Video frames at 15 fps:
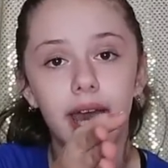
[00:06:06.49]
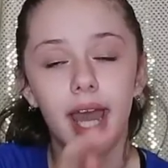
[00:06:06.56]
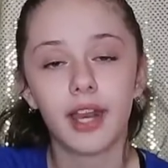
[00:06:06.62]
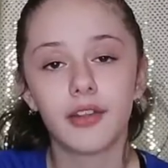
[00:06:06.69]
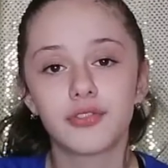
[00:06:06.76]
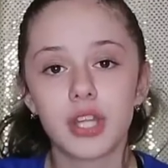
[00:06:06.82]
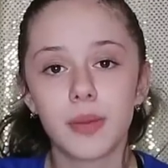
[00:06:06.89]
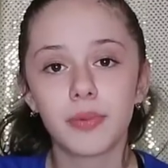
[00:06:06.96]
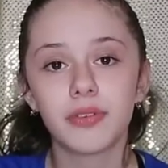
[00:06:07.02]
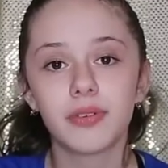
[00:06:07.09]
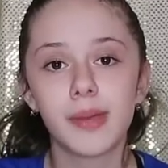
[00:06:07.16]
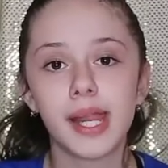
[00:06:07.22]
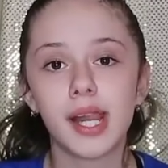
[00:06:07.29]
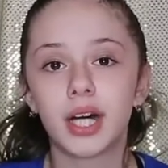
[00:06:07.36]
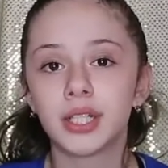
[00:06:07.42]
And if some of
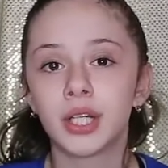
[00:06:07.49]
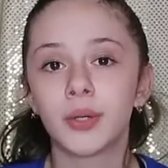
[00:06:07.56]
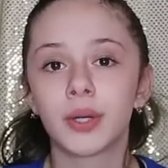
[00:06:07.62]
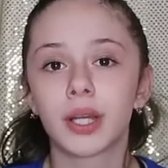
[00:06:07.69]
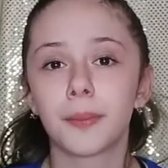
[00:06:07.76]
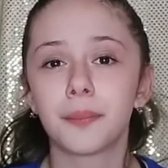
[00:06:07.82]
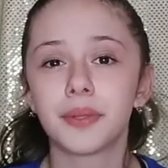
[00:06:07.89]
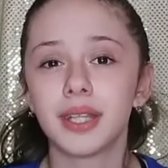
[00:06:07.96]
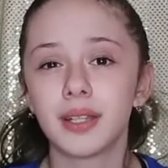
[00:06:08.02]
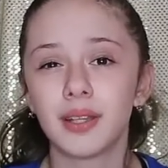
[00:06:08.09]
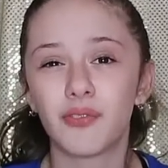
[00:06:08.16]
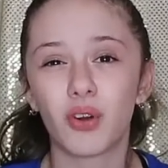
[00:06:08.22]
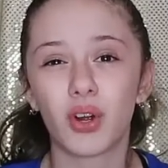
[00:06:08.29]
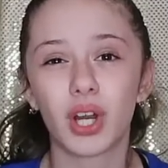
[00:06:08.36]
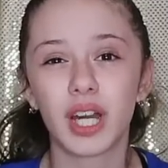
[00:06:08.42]
you may not know what
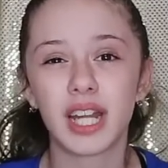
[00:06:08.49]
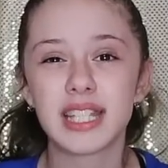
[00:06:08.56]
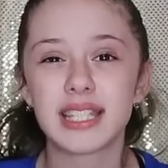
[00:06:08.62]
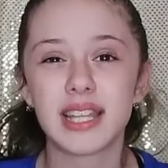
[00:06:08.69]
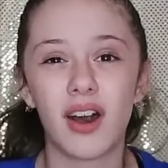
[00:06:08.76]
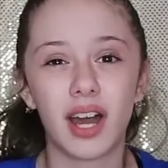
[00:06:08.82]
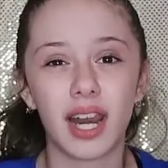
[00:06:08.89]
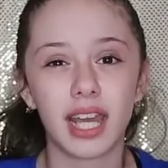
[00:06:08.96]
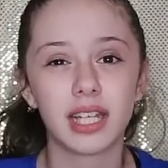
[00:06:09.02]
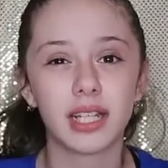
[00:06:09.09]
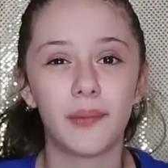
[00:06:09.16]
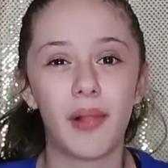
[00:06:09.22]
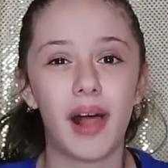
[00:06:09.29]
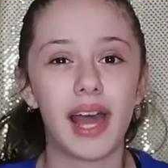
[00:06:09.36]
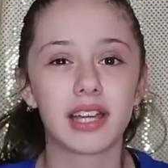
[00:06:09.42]
completely forward is on a
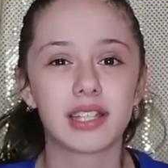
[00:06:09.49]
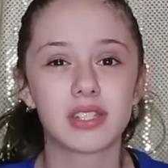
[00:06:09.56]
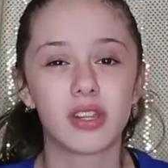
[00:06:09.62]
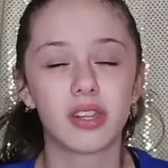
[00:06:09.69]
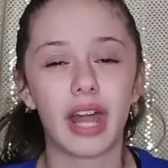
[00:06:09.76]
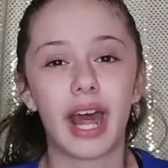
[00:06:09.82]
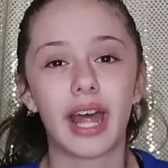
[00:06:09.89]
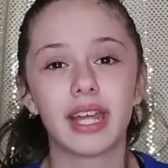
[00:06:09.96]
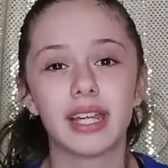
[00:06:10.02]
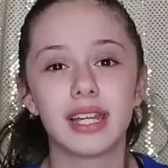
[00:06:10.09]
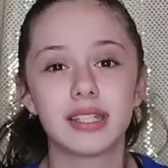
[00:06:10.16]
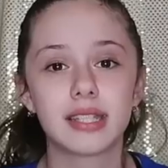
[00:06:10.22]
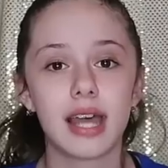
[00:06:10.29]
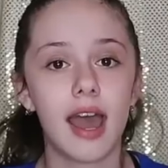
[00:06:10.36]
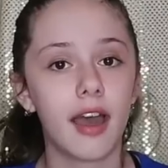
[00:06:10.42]
double axel, that
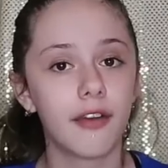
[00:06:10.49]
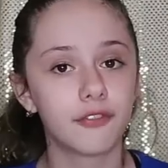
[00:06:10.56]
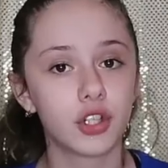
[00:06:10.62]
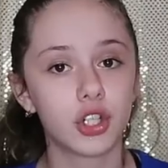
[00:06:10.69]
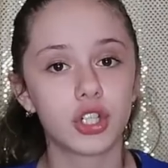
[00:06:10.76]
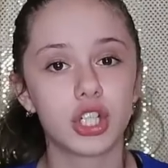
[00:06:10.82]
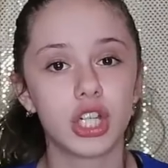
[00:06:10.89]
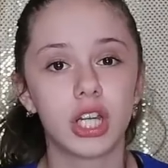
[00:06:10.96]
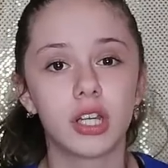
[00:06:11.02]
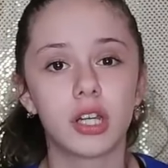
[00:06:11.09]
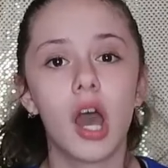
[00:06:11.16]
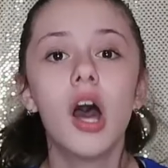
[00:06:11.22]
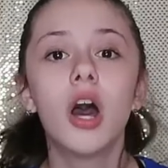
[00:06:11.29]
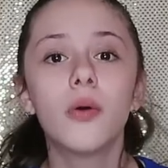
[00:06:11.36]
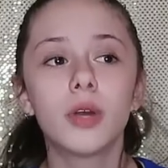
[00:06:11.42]
is half turn
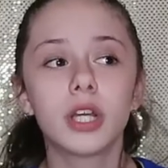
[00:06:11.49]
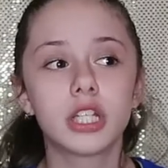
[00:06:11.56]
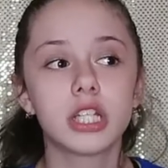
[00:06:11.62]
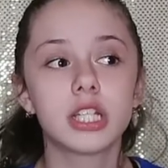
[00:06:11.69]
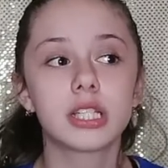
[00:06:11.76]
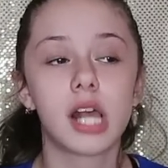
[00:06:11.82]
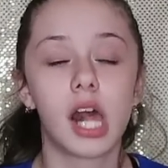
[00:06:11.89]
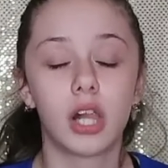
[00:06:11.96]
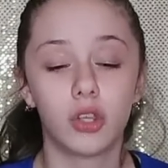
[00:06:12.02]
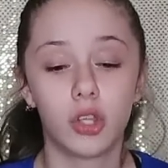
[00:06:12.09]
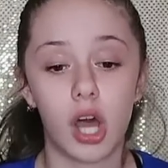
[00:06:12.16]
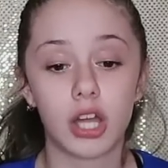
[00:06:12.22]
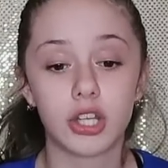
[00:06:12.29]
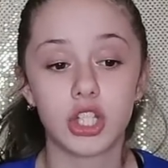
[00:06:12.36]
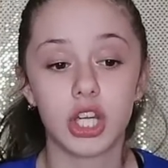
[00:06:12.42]
cheated, which is a
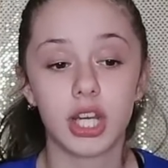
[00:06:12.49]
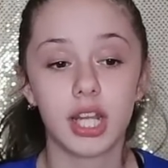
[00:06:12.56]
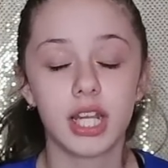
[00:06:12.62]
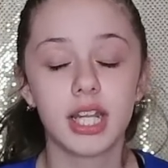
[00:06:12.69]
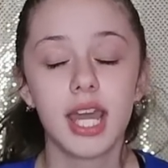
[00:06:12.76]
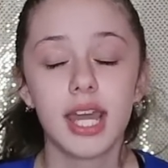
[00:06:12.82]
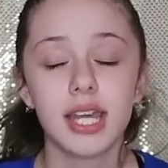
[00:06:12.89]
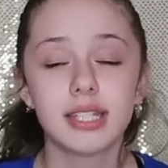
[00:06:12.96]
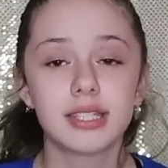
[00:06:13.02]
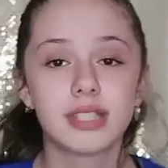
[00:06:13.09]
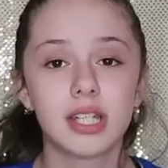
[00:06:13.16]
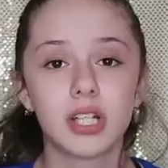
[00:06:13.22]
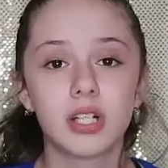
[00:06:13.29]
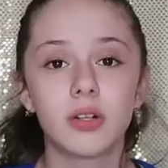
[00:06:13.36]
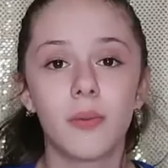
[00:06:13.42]
lot cheated.
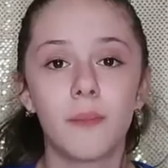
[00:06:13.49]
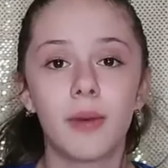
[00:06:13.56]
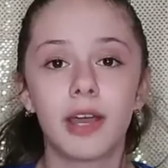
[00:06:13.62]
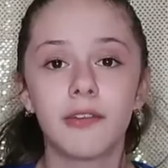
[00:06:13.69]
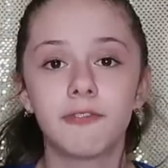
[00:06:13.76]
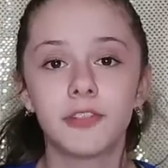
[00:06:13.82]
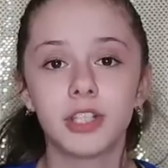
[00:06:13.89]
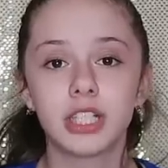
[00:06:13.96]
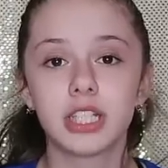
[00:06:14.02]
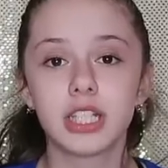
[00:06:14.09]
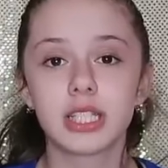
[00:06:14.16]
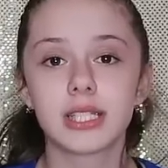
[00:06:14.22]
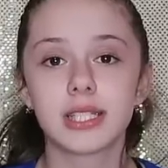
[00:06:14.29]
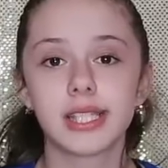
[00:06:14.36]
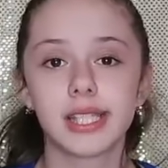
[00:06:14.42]
So my foot
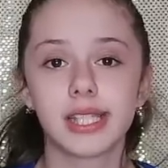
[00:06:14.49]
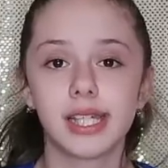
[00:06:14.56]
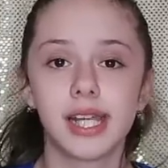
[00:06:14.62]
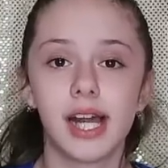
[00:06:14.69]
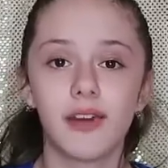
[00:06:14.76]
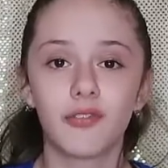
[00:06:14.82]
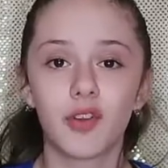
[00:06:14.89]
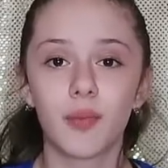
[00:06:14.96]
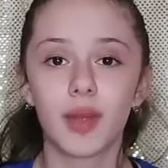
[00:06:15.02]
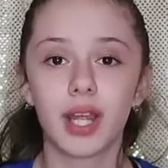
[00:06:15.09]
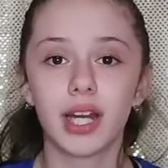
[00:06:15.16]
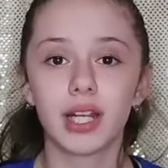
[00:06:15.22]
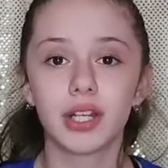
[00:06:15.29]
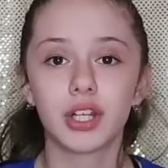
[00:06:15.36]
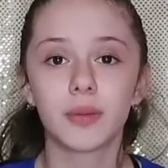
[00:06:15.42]
just slid out from
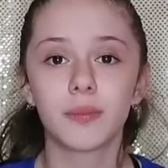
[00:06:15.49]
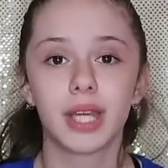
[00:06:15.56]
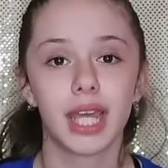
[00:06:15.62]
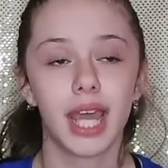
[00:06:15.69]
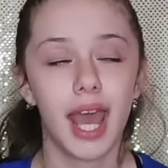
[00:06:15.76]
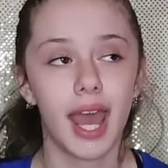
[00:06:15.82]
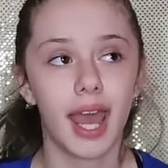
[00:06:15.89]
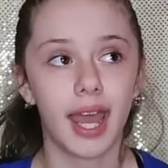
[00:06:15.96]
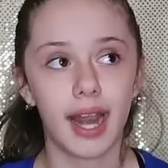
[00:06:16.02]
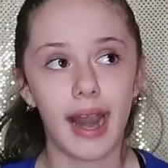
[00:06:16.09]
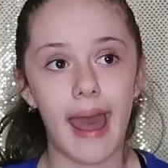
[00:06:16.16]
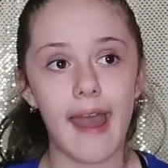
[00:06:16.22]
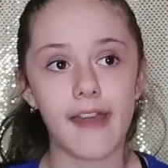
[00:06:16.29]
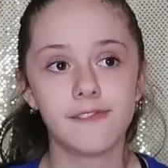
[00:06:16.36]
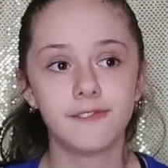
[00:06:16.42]
right under me and
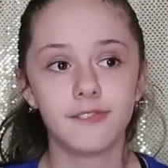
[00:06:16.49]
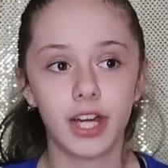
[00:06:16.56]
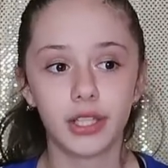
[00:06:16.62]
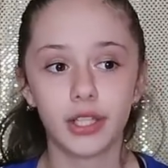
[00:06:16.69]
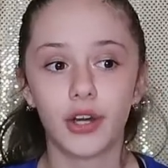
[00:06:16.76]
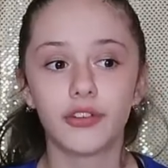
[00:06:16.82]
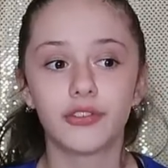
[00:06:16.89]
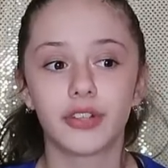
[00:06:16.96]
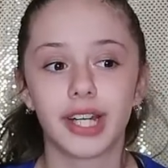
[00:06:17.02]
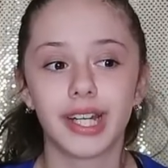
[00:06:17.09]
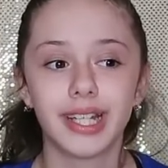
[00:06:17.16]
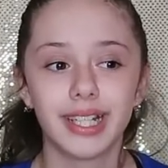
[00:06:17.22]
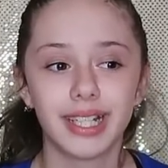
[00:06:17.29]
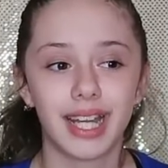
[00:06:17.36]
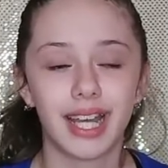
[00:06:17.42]
I fell over,
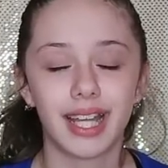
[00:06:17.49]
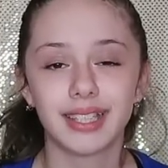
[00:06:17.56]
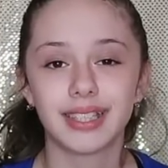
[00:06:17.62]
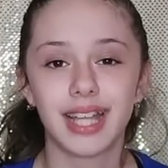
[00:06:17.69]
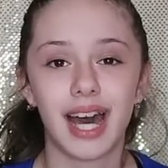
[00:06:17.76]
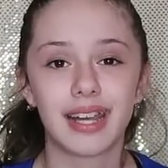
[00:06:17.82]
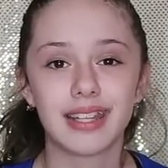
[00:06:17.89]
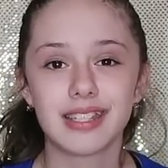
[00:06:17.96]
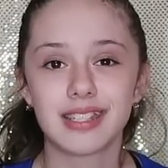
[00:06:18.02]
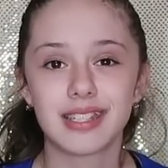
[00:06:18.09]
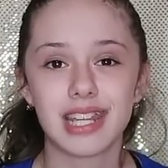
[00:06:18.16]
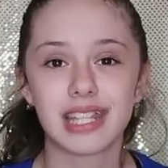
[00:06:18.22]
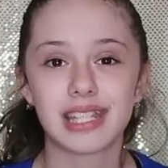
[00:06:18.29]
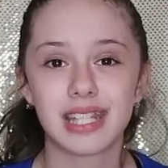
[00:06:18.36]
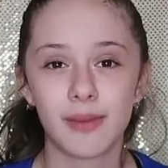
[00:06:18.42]
and that is
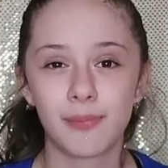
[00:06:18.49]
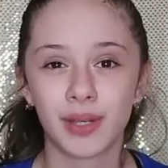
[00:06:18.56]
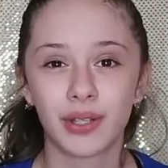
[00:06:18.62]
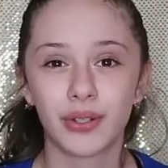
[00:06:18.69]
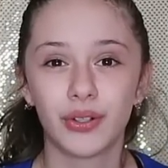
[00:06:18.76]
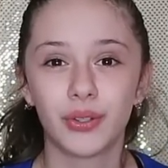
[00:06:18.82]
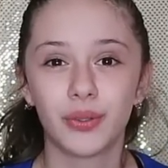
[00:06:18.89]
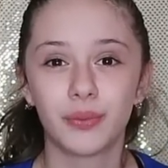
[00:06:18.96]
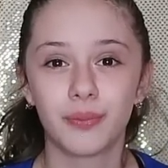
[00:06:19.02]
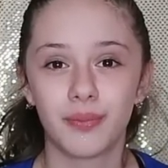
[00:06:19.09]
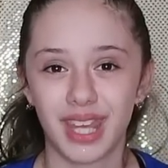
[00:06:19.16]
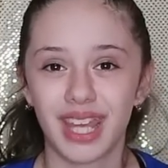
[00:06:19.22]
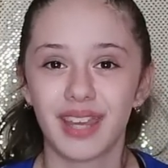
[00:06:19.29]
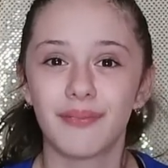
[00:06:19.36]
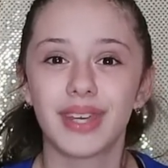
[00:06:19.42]
just typical
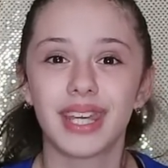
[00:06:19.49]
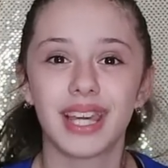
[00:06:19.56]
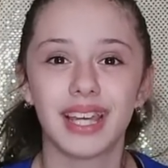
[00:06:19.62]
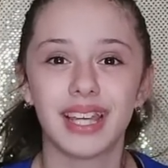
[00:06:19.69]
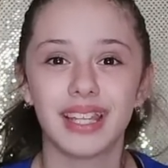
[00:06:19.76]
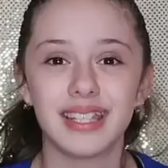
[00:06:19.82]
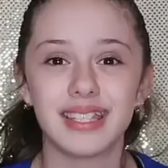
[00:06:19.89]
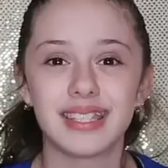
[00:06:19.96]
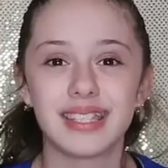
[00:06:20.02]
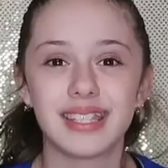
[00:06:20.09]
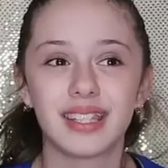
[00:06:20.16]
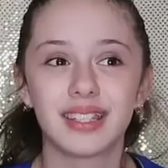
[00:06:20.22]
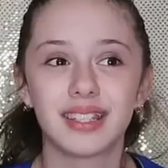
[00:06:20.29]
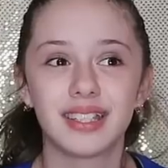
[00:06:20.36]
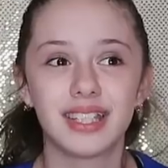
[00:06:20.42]
me
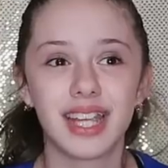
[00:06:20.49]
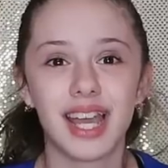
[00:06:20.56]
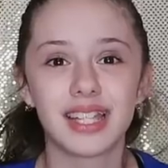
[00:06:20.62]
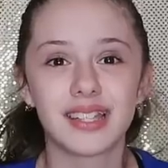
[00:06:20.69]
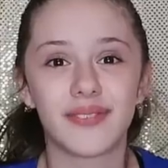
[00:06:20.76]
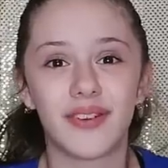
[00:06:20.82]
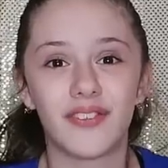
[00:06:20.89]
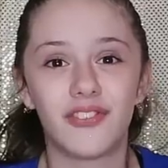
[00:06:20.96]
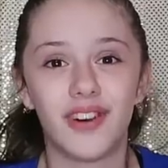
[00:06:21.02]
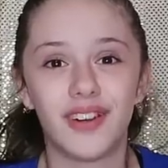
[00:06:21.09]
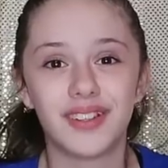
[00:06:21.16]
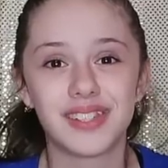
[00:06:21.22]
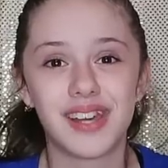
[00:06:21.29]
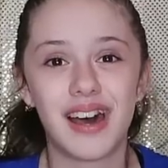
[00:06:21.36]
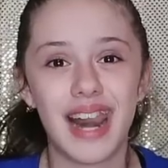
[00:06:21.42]
because Jasmine
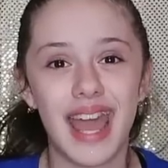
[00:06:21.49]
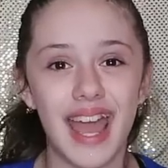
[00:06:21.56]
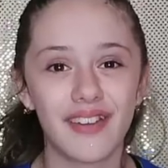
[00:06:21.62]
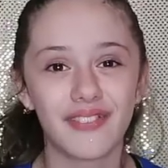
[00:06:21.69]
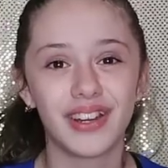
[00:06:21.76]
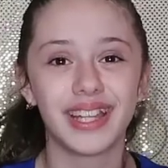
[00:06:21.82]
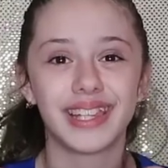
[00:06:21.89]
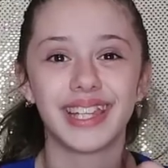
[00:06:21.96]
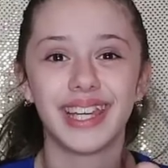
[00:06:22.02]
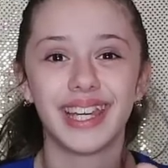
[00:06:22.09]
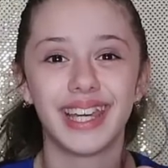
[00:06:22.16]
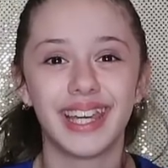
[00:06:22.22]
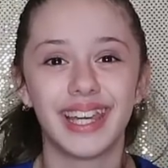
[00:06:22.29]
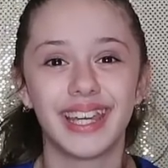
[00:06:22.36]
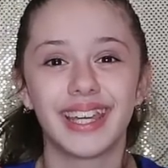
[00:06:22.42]
falls on
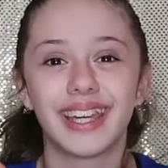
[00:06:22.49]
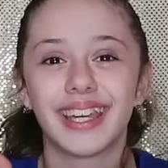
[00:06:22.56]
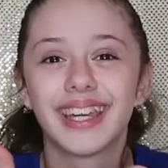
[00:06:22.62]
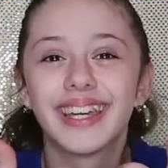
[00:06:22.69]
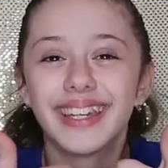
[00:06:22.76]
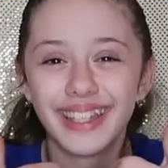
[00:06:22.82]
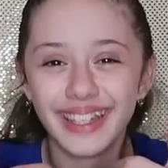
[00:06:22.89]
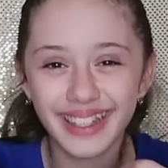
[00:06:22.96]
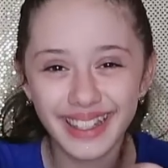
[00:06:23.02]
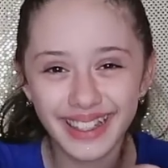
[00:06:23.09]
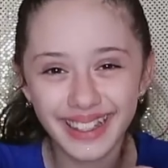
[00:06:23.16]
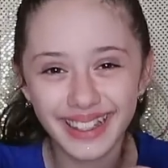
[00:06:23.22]
everything.